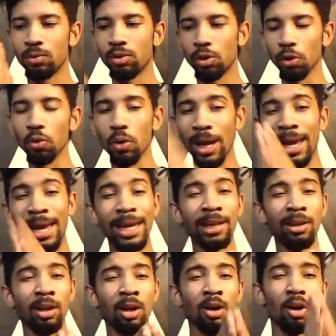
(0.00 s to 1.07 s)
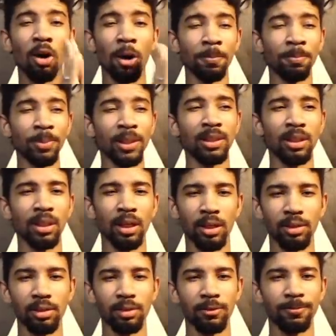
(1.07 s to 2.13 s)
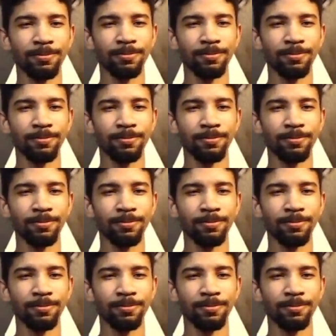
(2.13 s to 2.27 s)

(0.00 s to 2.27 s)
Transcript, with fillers: to hate on BTS?